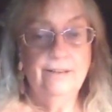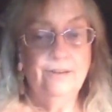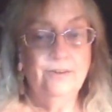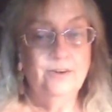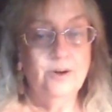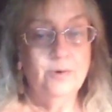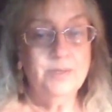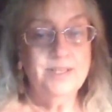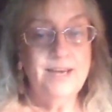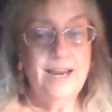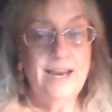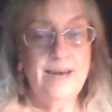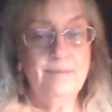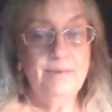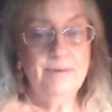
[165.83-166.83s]
You know his
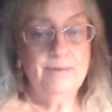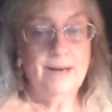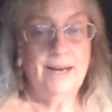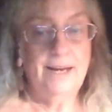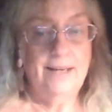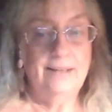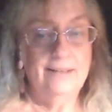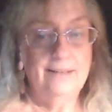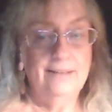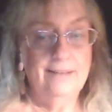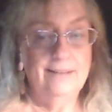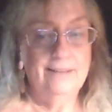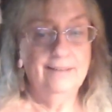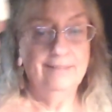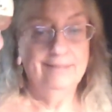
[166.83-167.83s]
name, right?
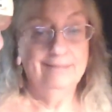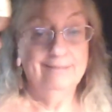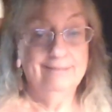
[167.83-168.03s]
I